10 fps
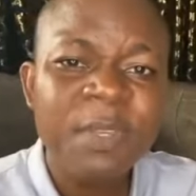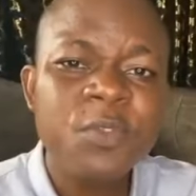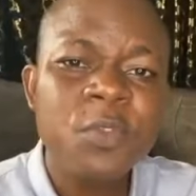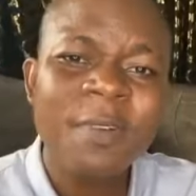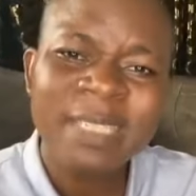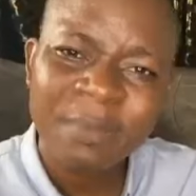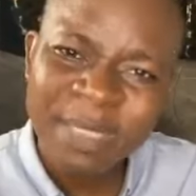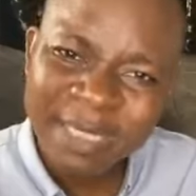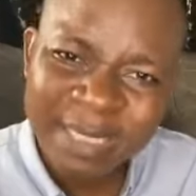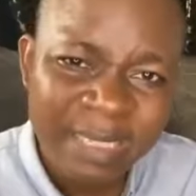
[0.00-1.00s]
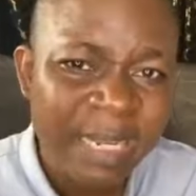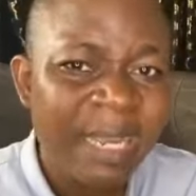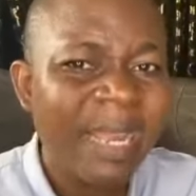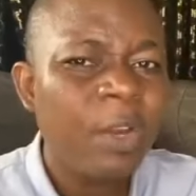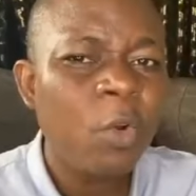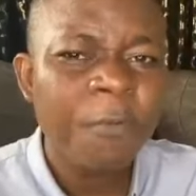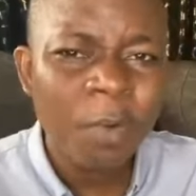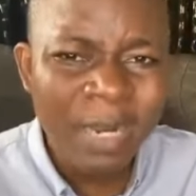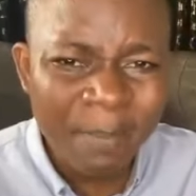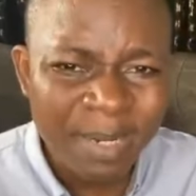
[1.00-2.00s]
gives you vitamin C, and a lot of
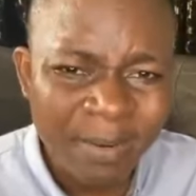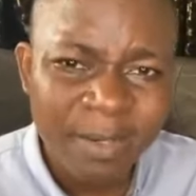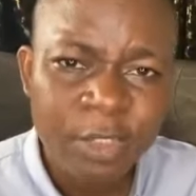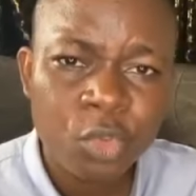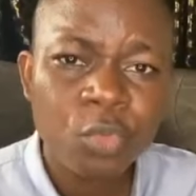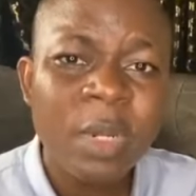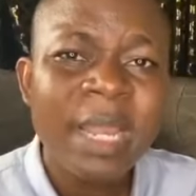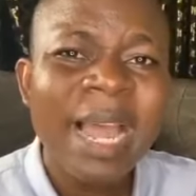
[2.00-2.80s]
other minerals too,